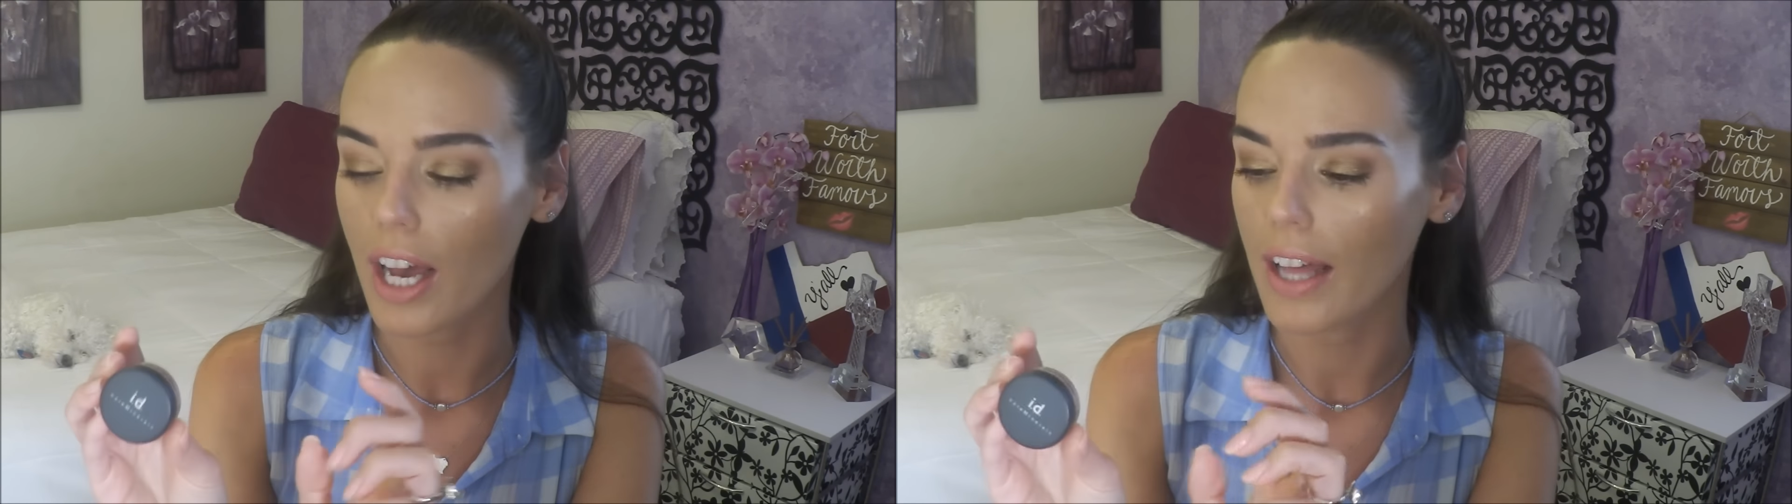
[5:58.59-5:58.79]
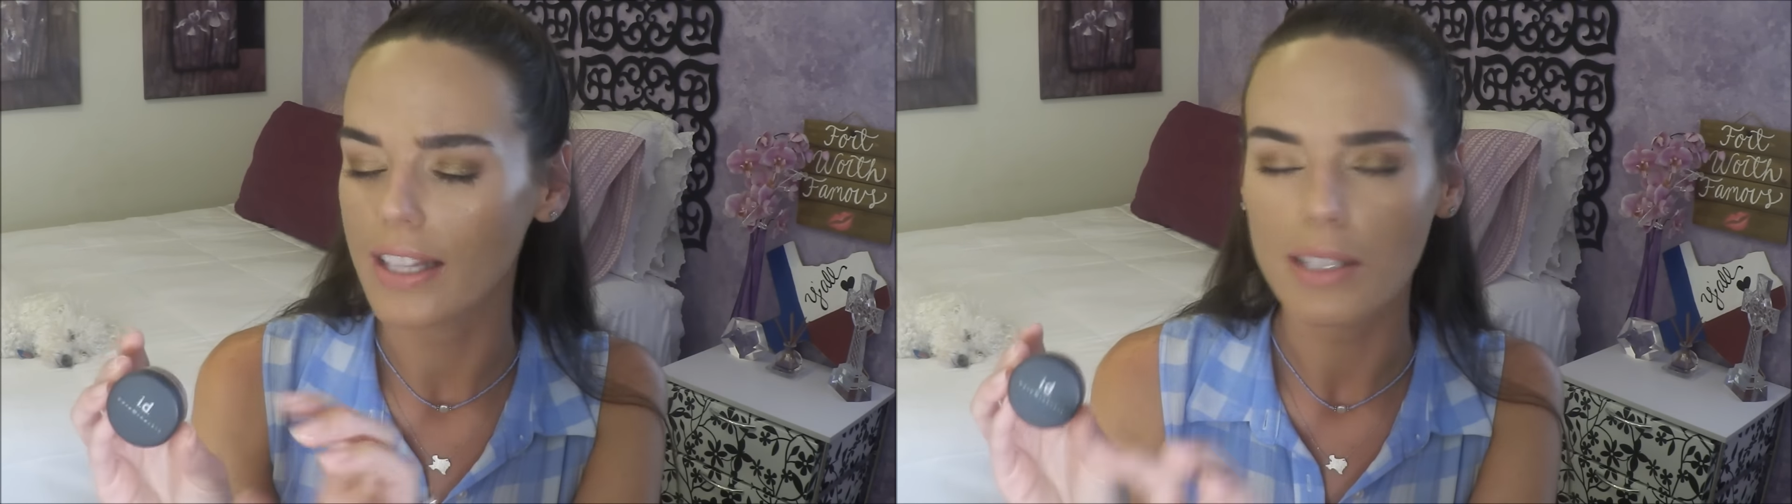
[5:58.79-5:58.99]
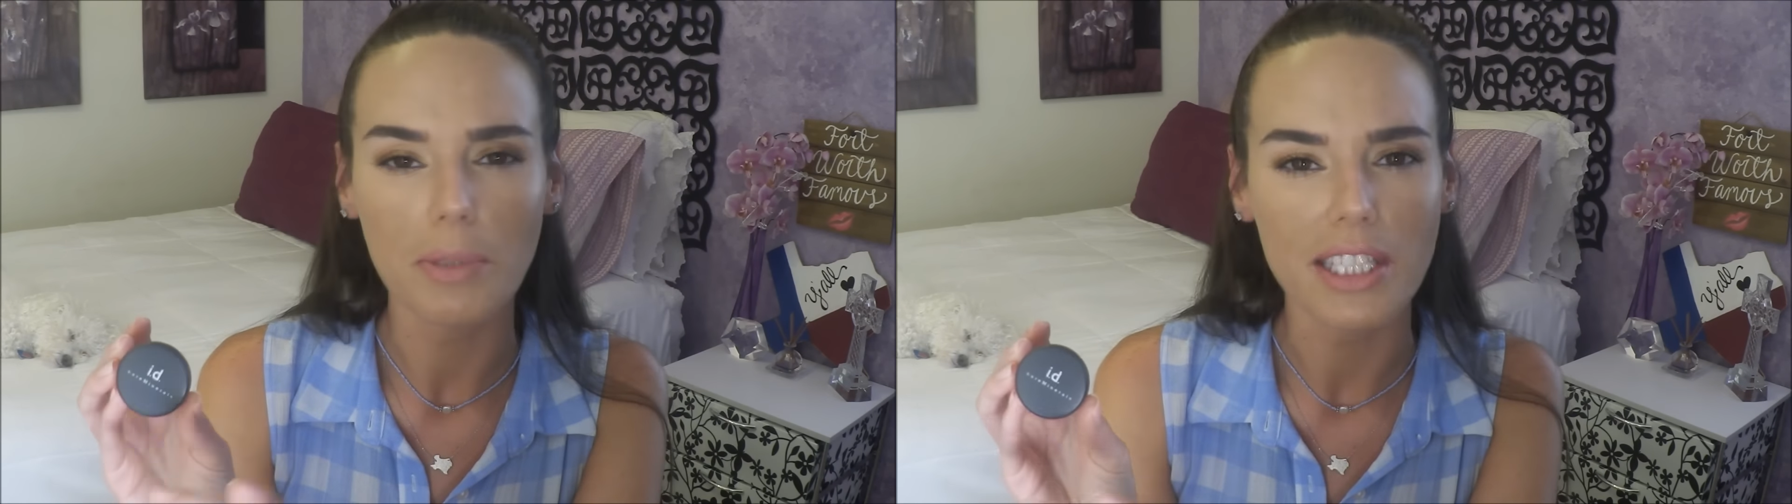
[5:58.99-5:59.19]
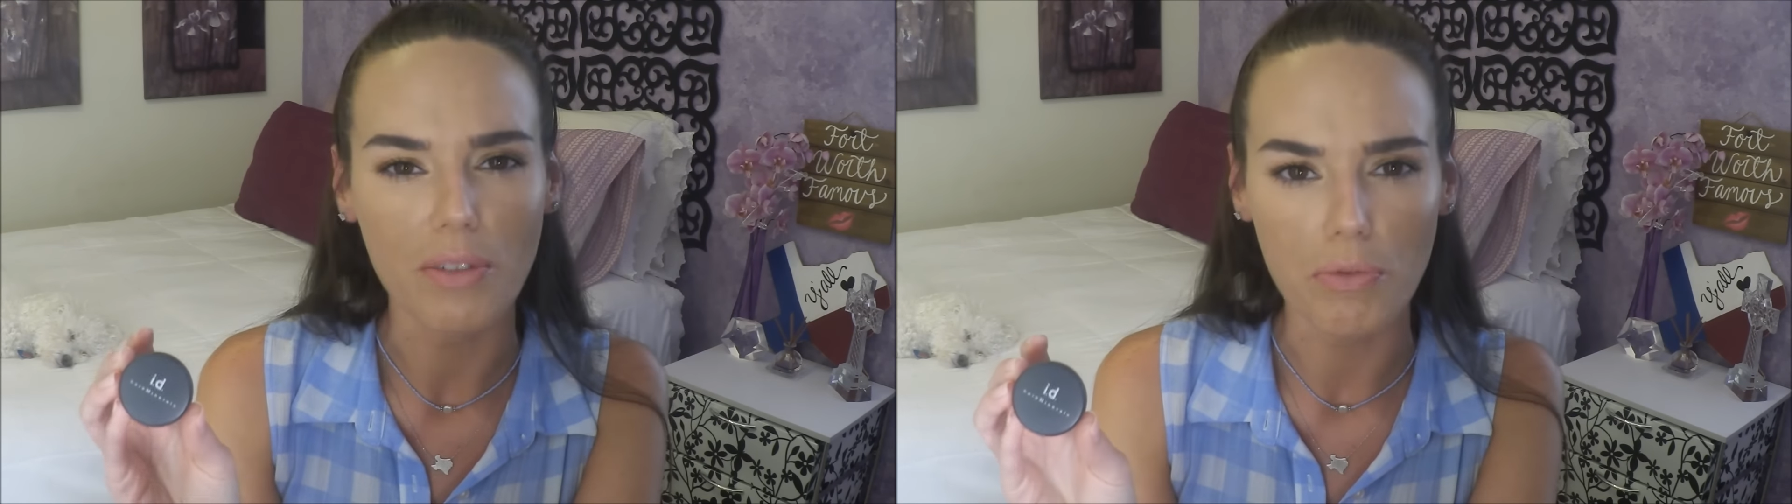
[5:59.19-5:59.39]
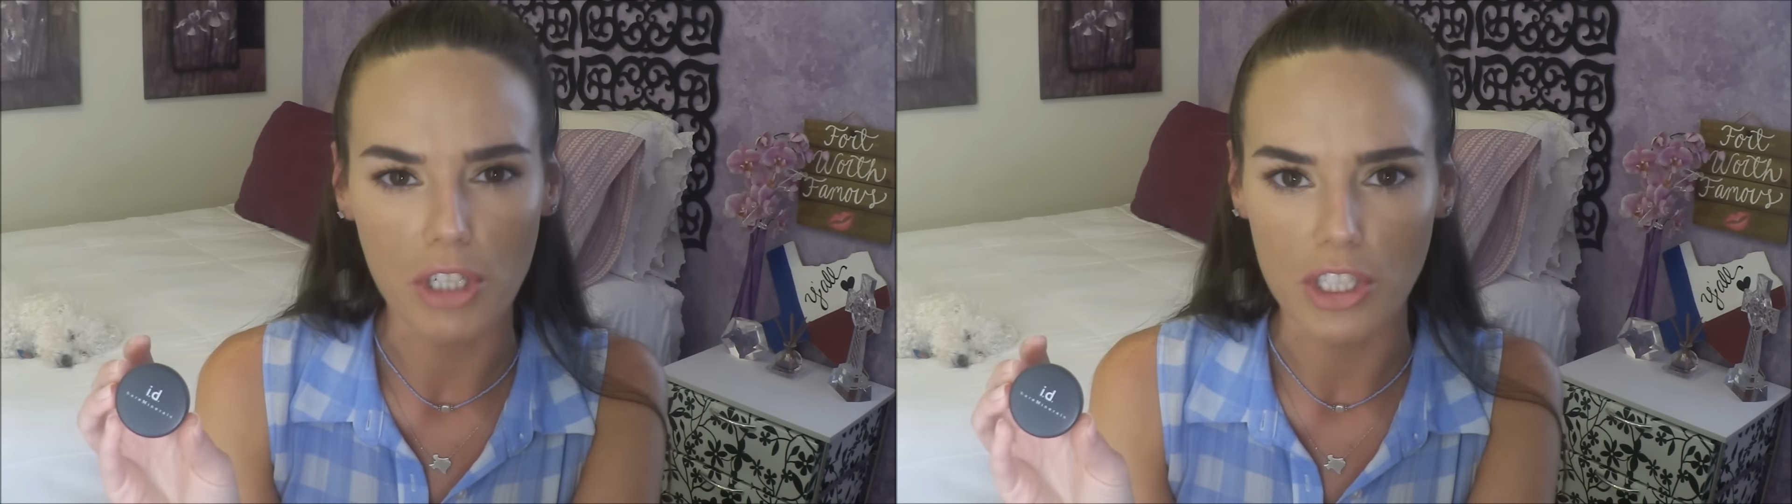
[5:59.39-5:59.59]
Uh, this one's in
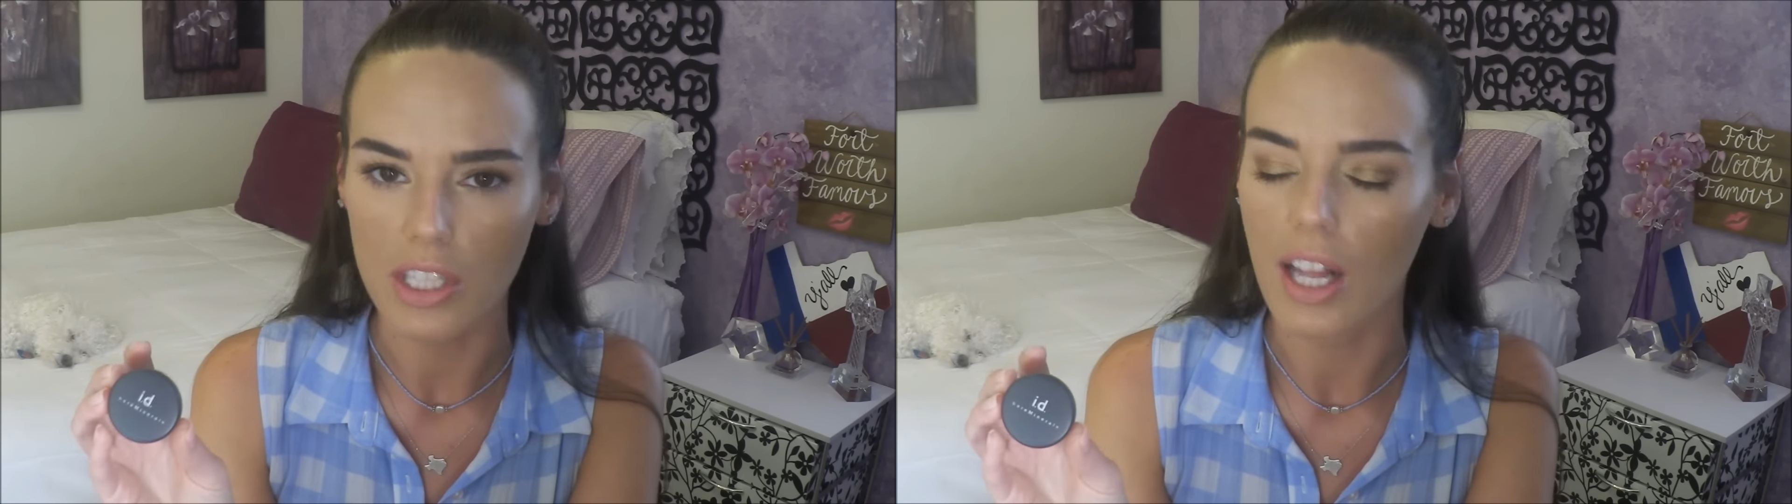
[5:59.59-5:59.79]
first